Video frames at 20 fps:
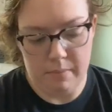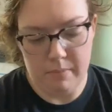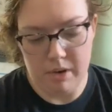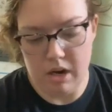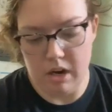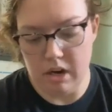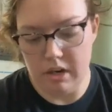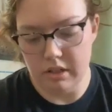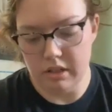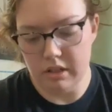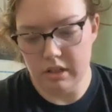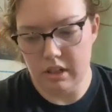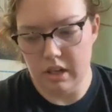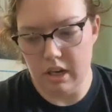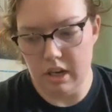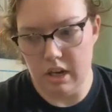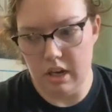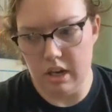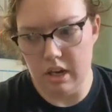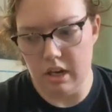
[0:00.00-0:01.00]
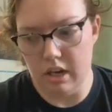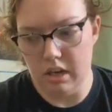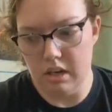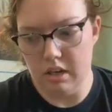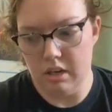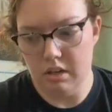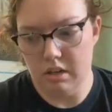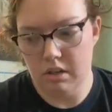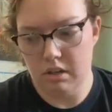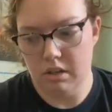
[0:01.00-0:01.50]
I'm not,
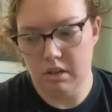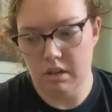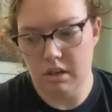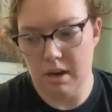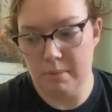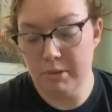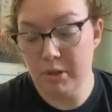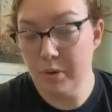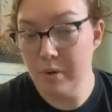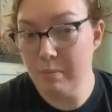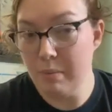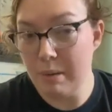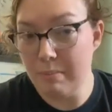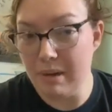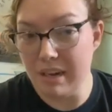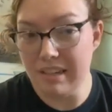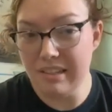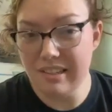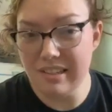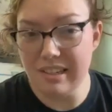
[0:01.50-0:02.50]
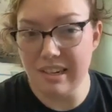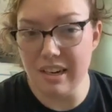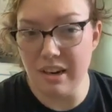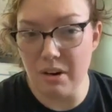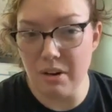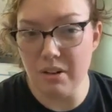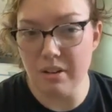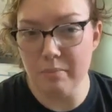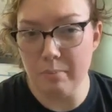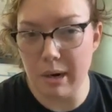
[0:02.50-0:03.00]
uh, I'm doing my best to get
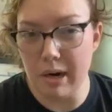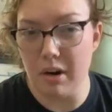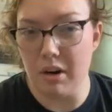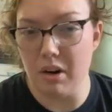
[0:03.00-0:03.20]
all of my